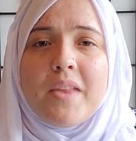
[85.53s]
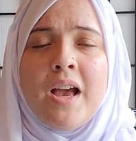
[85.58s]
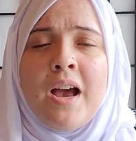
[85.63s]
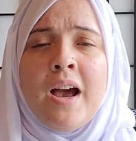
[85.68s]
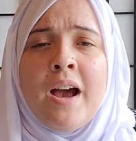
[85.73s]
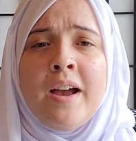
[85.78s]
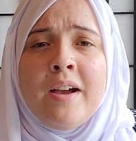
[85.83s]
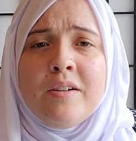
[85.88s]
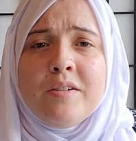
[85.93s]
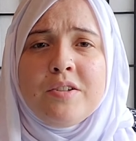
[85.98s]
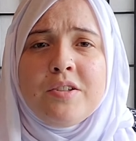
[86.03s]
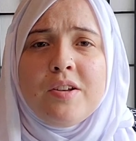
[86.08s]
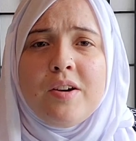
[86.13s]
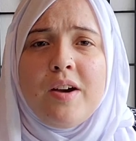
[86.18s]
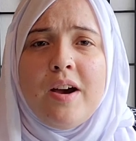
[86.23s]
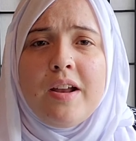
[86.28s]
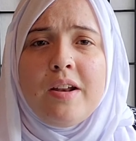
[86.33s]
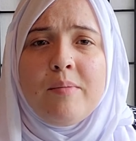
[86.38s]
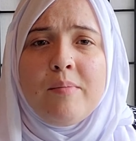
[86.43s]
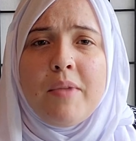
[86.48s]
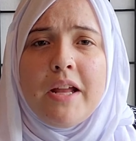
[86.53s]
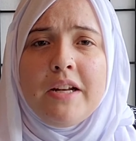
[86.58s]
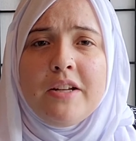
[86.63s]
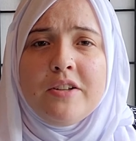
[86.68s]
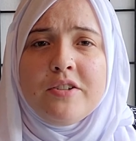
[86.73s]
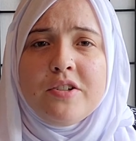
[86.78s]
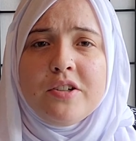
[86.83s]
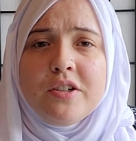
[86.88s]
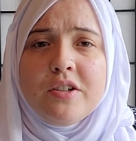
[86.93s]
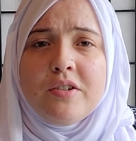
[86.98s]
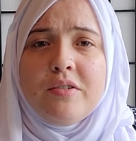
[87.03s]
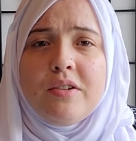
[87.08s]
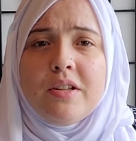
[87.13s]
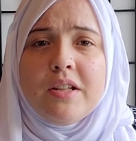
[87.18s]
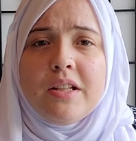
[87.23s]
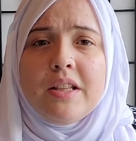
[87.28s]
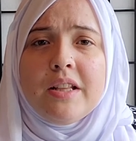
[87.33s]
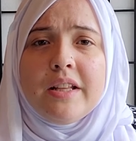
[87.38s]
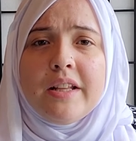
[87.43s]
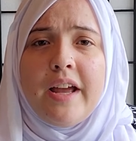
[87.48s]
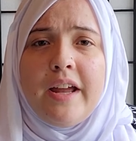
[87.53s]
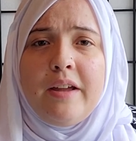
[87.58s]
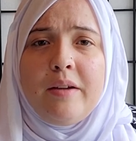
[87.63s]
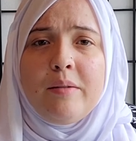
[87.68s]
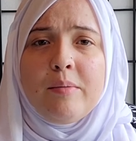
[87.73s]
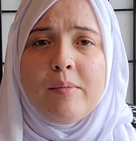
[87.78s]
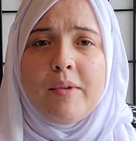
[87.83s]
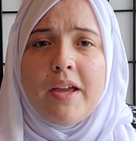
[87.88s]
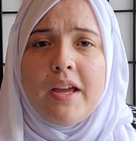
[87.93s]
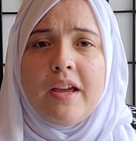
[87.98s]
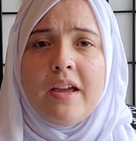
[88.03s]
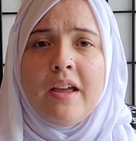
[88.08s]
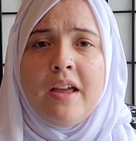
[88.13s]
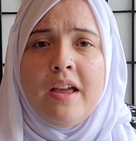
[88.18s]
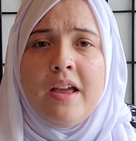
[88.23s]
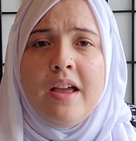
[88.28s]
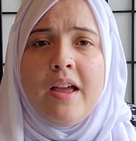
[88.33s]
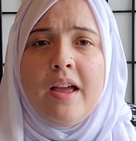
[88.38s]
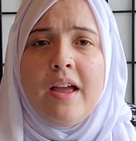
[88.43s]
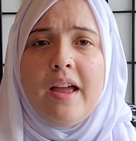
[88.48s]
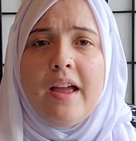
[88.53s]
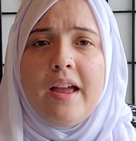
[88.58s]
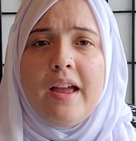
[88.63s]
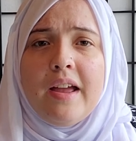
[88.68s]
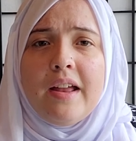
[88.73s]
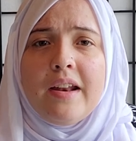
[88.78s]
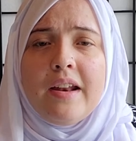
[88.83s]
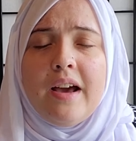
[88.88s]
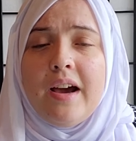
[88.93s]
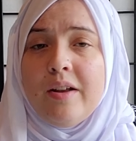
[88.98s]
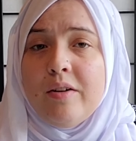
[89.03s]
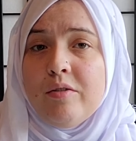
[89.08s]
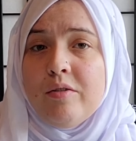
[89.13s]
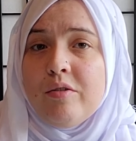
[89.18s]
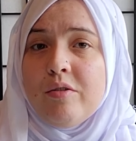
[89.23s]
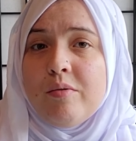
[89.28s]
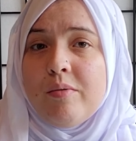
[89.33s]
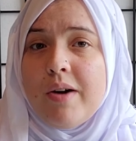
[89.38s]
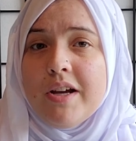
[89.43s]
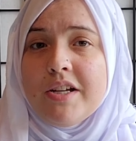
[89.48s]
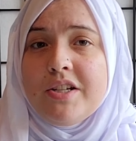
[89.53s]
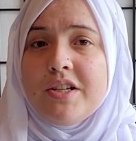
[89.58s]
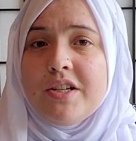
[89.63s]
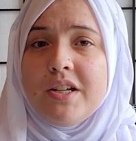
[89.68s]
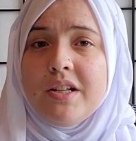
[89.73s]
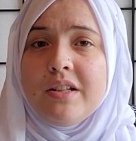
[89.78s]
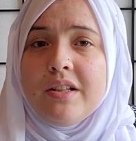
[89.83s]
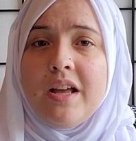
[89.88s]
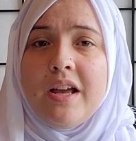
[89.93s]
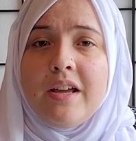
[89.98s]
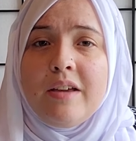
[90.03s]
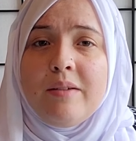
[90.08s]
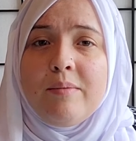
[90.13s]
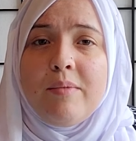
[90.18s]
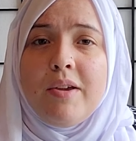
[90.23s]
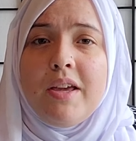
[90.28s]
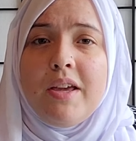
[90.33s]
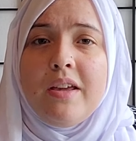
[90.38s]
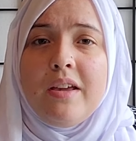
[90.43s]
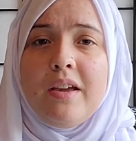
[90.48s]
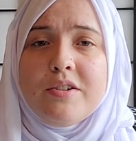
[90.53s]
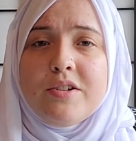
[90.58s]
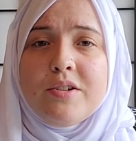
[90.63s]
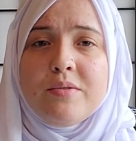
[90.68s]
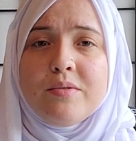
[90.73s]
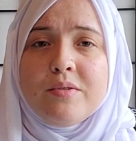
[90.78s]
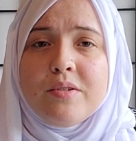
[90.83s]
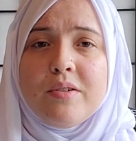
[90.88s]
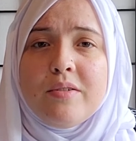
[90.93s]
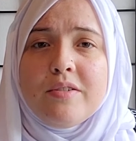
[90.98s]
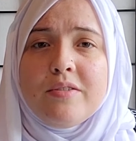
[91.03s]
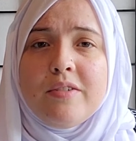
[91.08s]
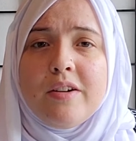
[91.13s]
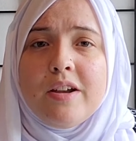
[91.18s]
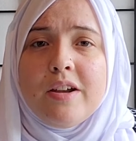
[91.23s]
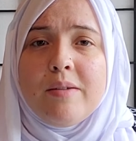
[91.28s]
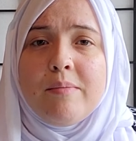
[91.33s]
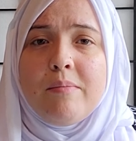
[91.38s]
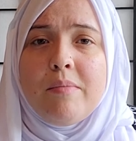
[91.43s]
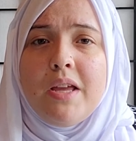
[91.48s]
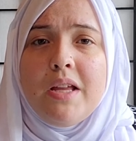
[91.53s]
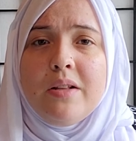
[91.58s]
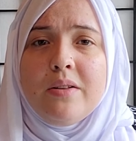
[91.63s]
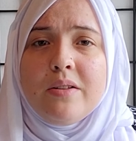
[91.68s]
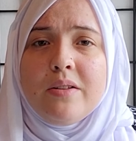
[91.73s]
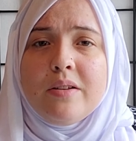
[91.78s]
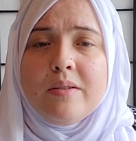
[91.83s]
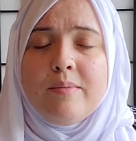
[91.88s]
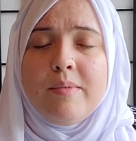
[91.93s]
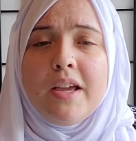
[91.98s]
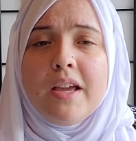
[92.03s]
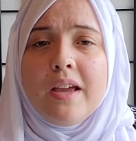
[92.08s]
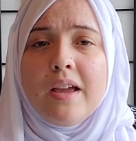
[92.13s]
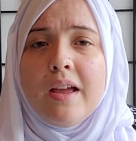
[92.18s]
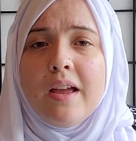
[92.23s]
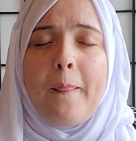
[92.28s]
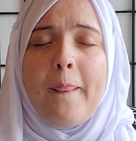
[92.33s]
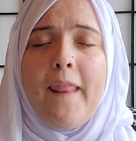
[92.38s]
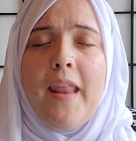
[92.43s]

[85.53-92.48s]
I also had a manager who didn't like me and I don't know why she didn't like me. She was always very mean to me.